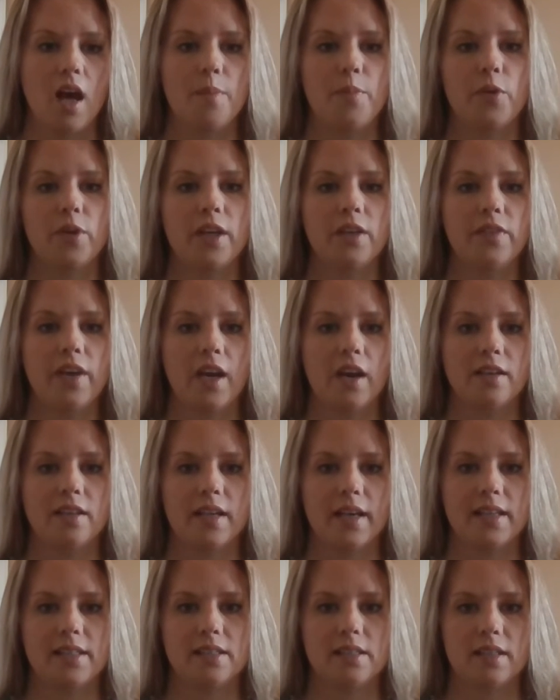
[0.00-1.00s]
A point-of-care
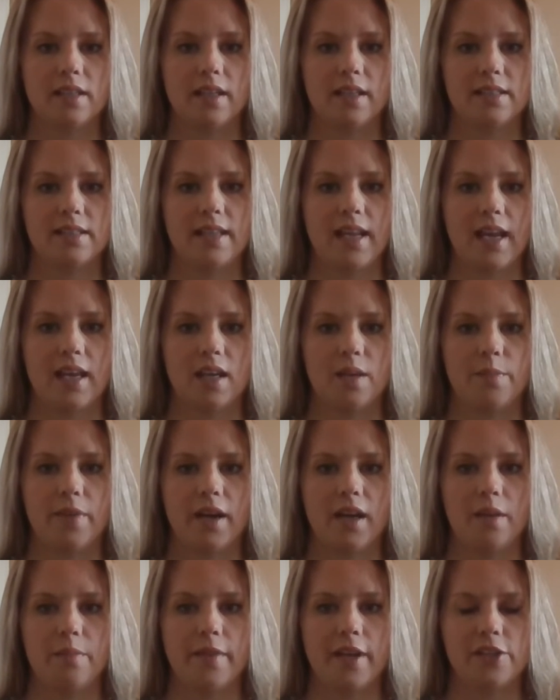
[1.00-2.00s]
test is taken
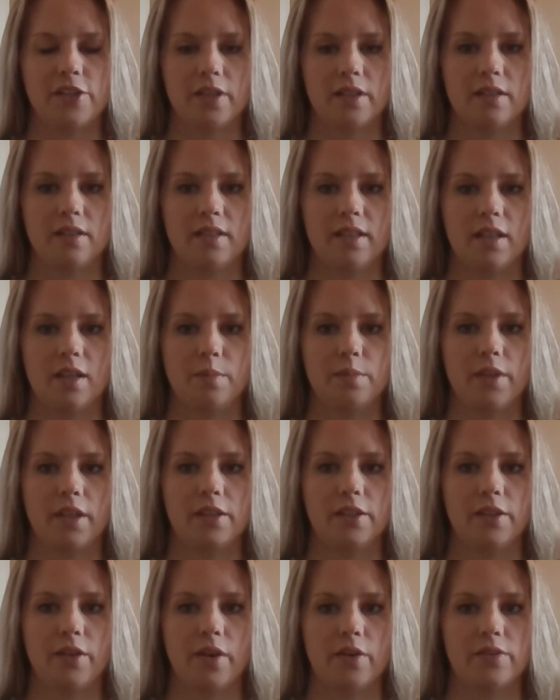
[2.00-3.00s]
upon admission, and her blood
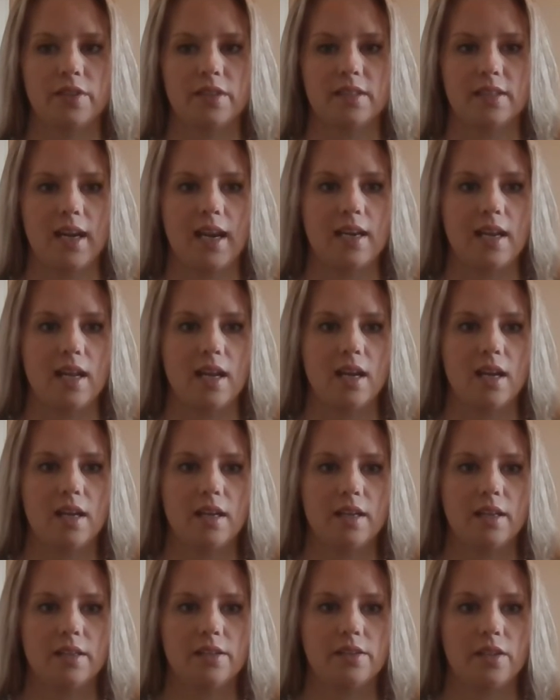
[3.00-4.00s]
glucose is 90,
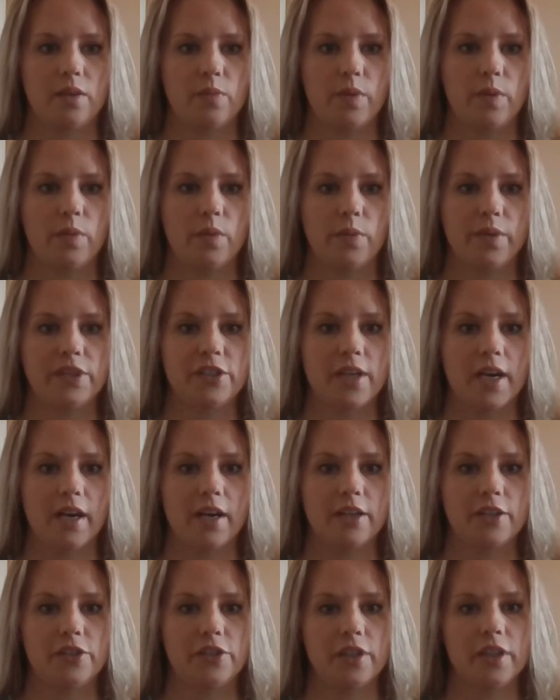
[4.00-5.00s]
so we will recheck
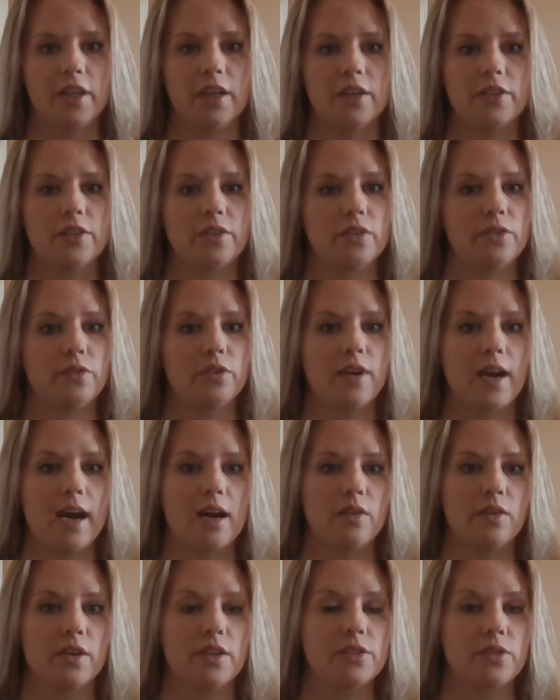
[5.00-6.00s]
her sugar in 2 to 4
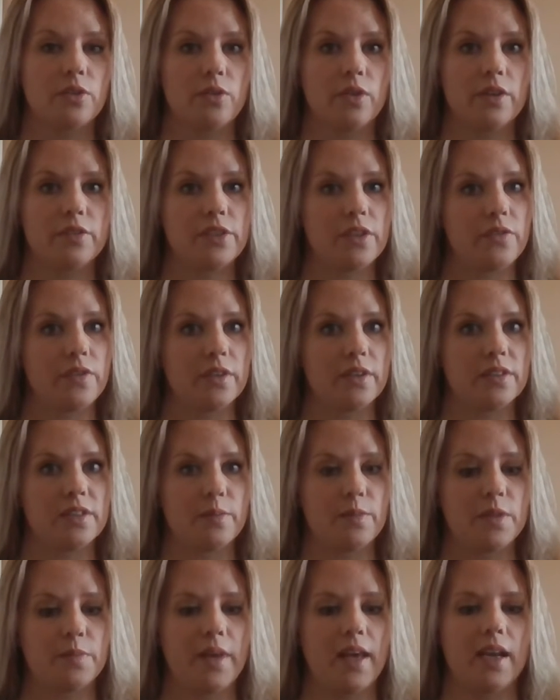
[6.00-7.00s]
hours or if she feels
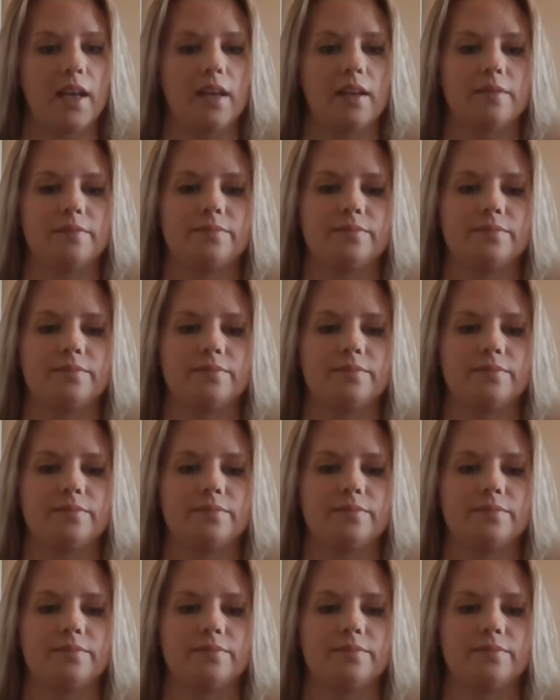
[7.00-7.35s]
symptomatic.